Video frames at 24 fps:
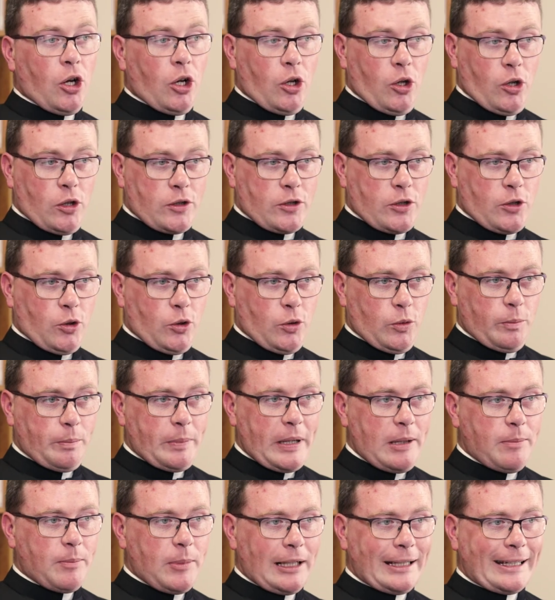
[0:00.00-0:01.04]
Also,
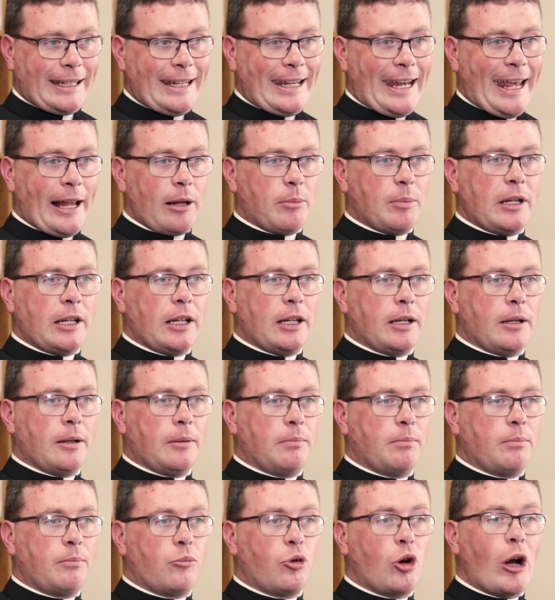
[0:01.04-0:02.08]
people can help in a
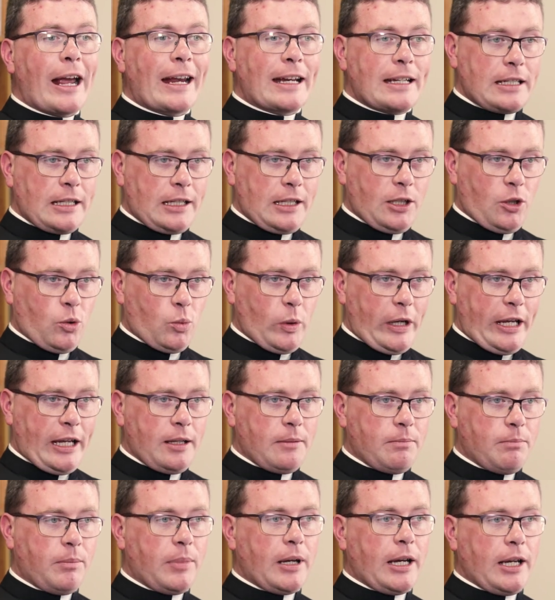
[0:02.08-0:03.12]
practical
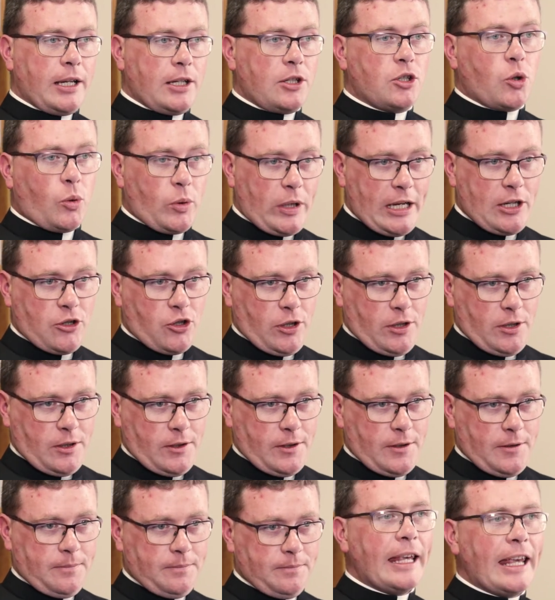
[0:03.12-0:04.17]
way by
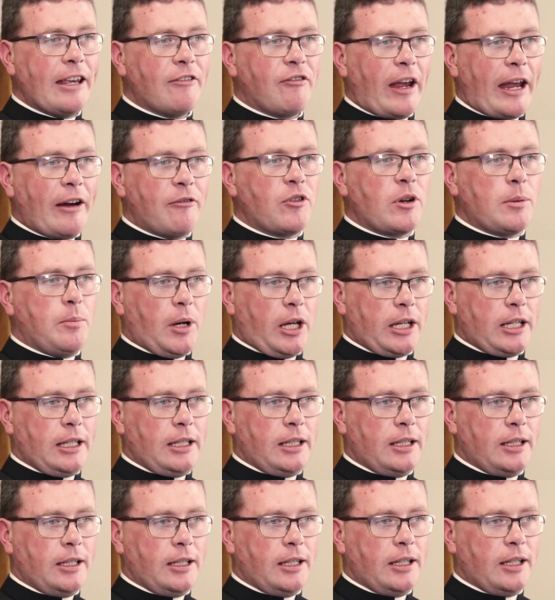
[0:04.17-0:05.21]
donations. If
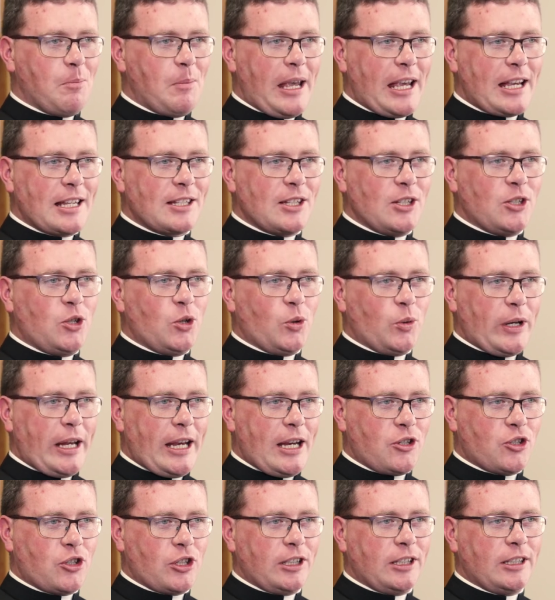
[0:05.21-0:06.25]
everybody makes a
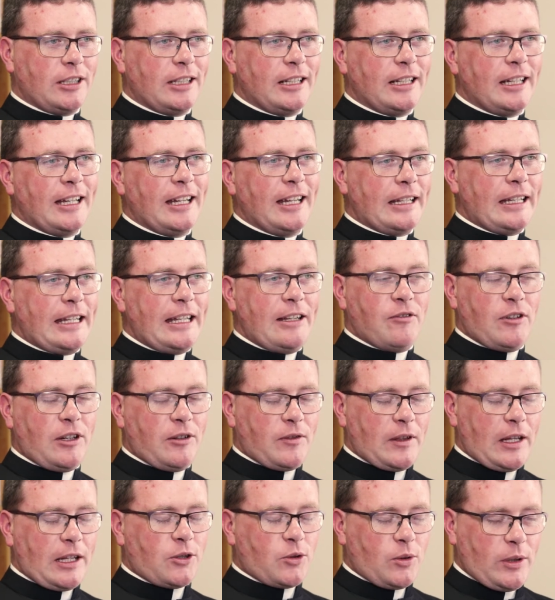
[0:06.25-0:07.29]
donation, even
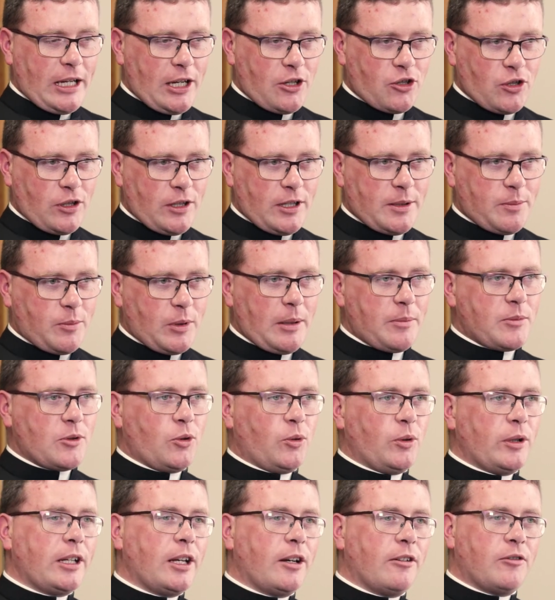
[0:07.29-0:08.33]
if that donation is perhaps
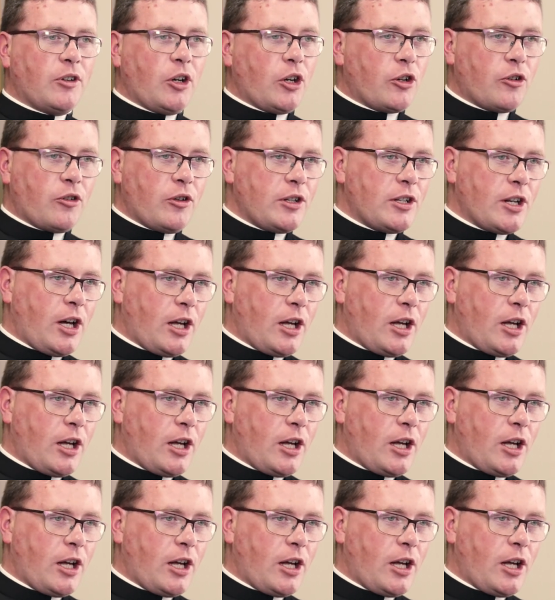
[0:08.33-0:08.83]
only of one hundred